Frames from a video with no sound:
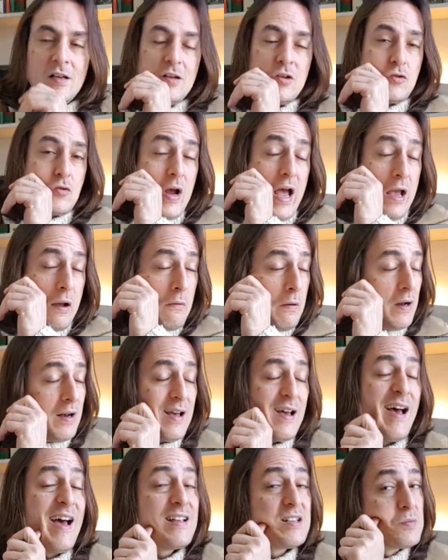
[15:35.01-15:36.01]
tranquil
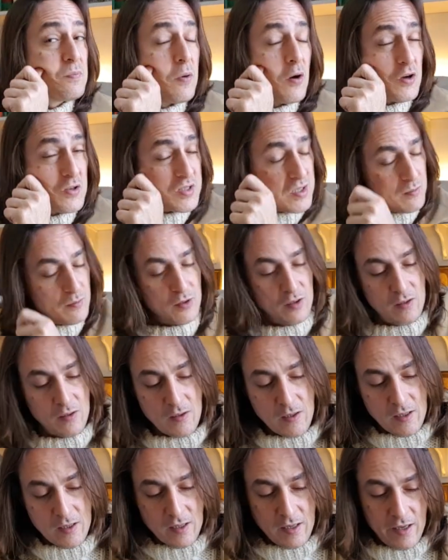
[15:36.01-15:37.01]
as possible,
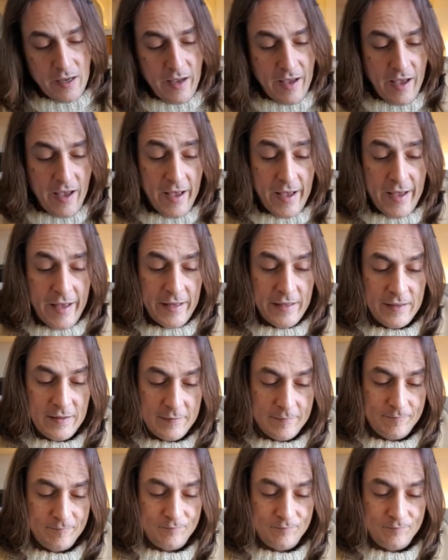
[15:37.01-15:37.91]
and